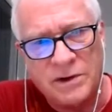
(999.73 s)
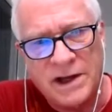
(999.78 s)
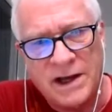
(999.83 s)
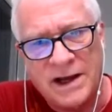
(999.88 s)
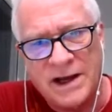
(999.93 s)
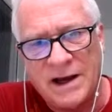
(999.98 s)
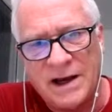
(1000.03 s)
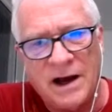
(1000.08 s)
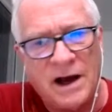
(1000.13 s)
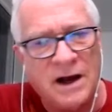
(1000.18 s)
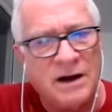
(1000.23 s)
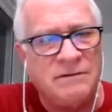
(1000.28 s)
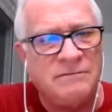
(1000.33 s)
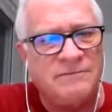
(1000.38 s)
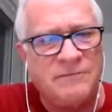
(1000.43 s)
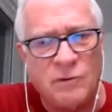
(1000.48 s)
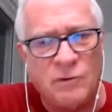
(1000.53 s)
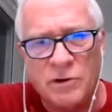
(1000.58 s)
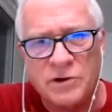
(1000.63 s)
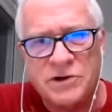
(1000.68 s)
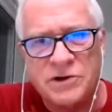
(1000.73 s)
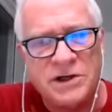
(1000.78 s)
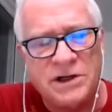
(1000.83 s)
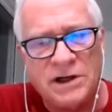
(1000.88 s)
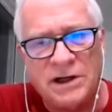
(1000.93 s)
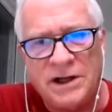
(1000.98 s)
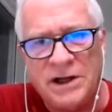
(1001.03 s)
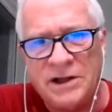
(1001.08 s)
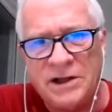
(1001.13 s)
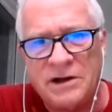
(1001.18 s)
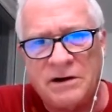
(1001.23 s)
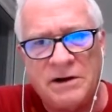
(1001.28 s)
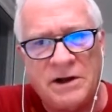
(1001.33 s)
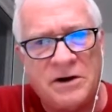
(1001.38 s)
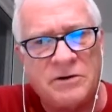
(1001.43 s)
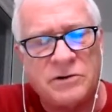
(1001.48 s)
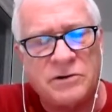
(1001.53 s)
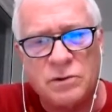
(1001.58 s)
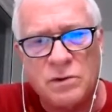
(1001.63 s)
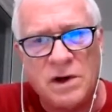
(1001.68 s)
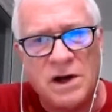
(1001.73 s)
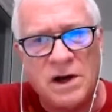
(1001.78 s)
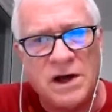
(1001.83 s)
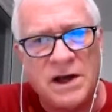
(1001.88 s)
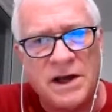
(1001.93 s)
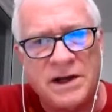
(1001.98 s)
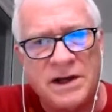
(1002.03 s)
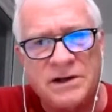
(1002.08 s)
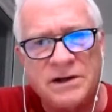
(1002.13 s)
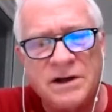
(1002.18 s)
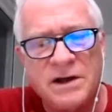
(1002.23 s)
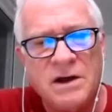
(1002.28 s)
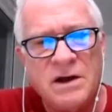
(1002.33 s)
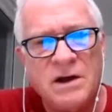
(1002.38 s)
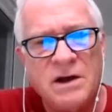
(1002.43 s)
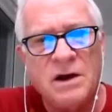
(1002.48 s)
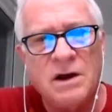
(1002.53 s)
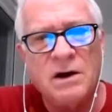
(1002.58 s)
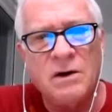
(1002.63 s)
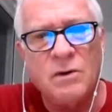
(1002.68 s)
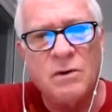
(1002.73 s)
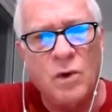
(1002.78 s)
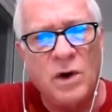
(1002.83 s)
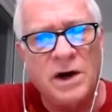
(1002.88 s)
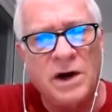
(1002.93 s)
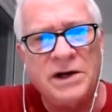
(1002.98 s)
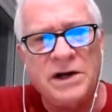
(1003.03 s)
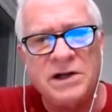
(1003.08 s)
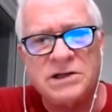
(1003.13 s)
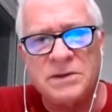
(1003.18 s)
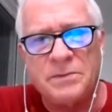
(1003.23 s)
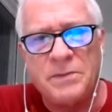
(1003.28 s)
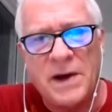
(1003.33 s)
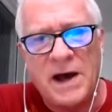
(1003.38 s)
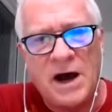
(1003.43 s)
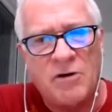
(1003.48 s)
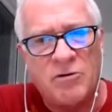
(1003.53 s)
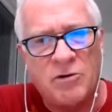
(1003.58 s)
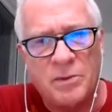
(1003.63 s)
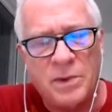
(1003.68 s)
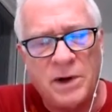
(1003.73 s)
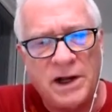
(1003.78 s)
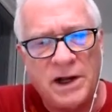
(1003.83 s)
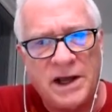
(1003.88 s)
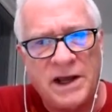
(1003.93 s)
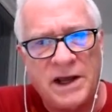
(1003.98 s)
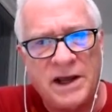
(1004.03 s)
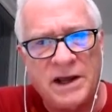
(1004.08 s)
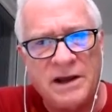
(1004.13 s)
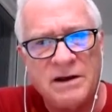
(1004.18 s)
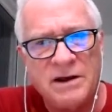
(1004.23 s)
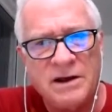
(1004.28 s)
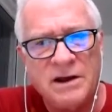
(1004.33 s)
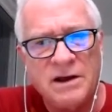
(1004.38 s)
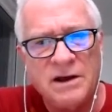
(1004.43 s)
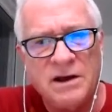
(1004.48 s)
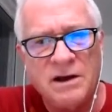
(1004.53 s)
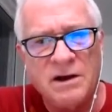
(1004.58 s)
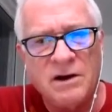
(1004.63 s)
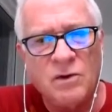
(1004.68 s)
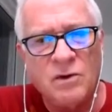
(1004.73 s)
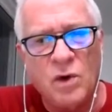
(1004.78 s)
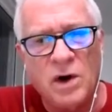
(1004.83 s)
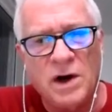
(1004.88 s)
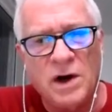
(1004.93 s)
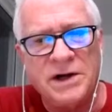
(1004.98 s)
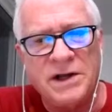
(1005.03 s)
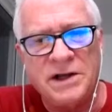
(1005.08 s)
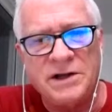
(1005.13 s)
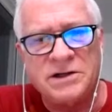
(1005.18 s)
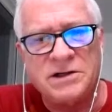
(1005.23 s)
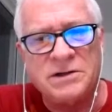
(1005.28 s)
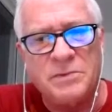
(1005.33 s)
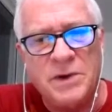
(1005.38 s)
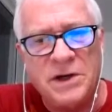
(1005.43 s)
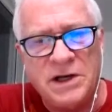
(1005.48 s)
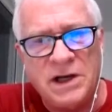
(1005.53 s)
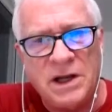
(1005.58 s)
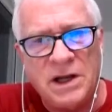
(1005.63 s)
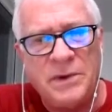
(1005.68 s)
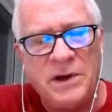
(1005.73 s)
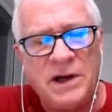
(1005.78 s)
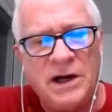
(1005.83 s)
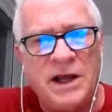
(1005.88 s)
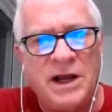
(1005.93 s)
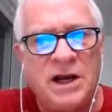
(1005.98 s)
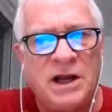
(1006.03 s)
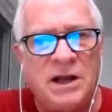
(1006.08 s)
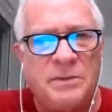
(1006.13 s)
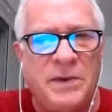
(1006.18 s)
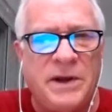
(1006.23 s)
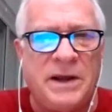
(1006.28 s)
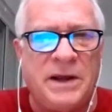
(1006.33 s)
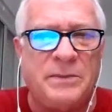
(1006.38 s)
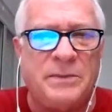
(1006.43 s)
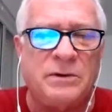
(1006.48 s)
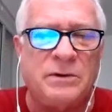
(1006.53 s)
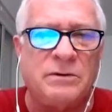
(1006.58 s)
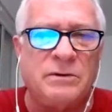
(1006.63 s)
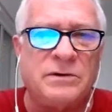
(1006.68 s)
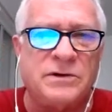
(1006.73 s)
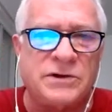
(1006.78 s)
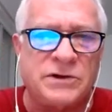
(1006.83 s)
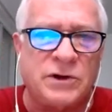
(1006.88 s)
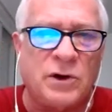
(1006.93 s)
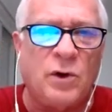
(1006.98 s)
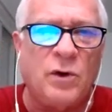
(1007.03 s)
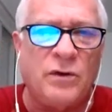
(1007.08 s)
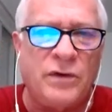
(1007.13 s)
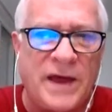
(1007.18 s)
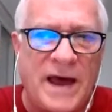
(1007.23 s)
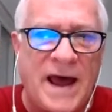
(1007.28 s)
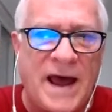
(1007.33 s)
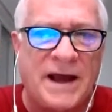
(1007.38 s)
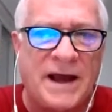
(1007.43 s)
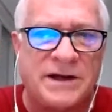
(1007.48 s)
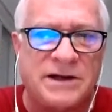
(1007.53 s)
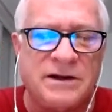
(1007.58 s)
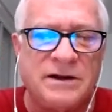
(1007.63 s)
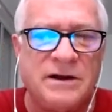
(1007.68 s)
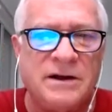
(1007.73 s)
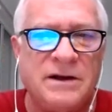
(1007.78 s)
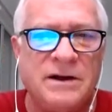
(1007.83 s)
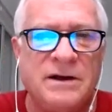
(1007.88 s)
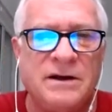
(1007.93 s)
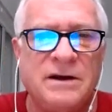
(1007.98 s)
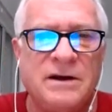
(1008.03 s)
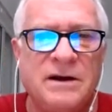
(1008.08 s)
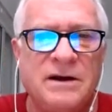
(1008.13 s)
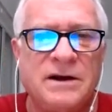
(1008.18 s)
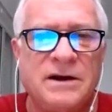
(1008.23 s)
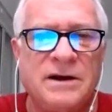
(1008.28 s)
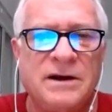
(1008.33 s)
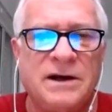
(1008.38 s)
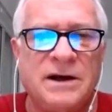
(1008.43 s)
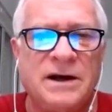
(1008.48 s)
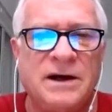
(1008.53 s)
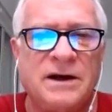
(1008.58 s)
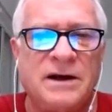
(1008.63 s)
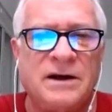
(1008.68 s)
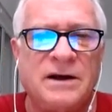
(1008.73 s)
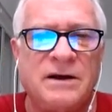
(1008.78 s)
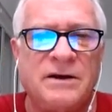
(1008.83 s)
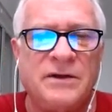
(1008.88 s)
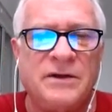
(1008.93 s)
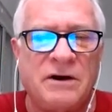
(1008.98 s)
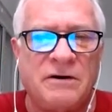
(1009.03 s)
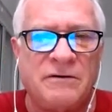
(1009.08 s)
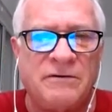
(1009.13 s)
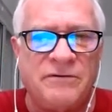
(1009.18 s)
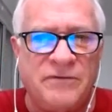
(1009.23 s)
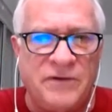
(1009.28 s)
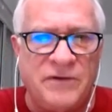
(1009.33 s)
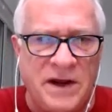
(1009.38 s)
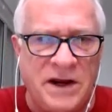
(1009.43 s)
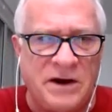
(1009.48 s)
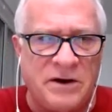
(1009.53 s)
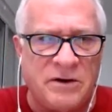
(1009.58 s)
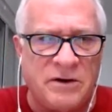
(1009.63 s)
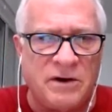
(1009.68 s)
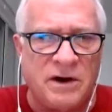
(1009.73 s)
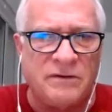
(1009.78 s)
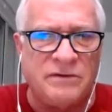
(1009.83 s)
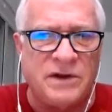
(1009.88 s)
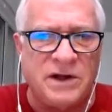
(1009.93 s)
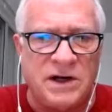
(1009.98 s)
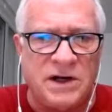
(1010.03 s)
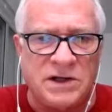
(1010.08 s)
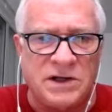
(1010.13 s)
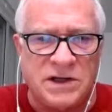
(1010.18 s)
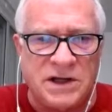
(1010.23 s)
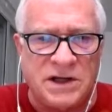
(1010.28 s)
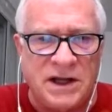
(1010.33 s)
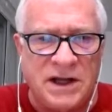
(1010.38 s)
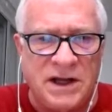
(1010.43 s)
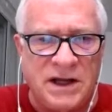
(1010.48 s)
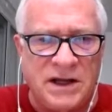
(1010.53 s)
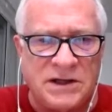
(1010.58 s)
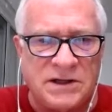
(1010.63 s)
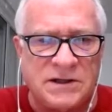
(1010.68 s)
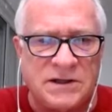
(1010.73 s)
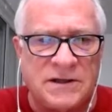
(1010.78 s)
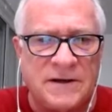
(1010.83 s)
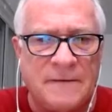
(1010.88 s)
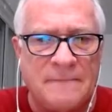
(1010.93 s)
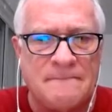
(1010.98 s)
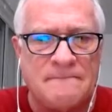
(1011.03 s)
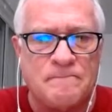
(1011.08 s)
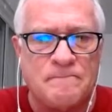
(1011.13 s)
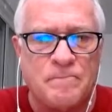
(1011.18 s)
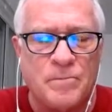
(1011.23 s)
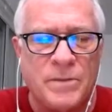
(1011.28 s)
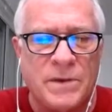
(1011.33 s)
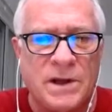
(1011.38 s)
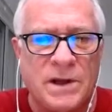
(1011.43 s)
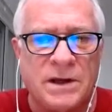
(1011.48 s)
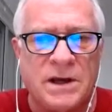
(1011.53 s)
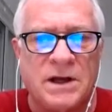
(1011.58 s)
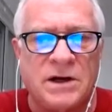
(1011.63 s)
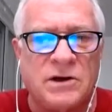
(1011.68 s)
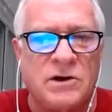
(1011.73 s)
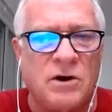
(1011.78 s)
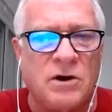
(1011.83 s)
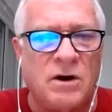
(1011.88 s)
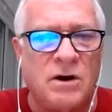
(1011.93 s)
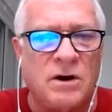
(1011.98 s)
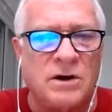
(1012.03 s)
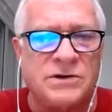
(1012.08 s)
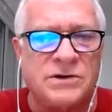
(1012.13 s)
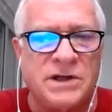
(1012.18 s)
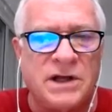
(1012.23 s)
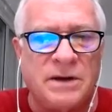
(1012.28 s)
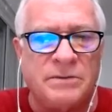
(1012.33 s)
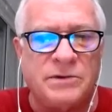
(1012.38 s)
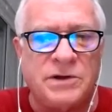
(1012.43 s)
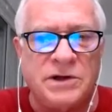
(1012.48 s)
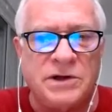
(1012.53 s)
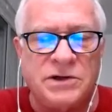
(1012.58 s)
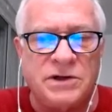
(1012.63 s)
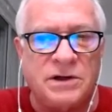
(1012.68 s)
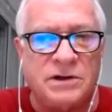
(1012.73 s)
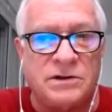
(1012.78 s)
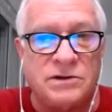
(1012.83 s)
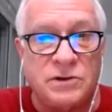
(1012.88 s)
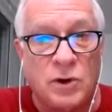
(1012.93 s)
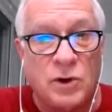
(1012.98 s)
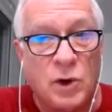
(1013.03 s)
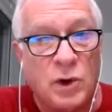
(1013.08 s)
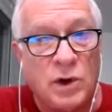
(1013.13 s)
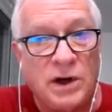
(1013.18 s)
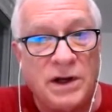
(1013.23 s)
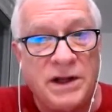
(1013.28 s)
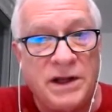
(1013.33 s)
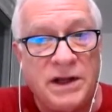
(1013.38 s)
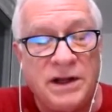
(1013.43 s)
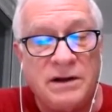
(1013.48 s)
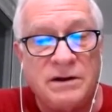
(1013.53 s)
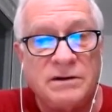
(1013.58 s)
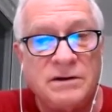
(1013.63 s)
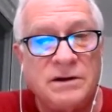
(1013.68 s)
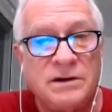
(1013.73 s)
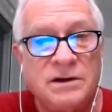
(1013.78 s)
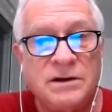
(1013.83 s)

Okay, unfortunately, they're intertwined. One is a power play. One is manipulating people so that their fear of the disease can cause them to just totally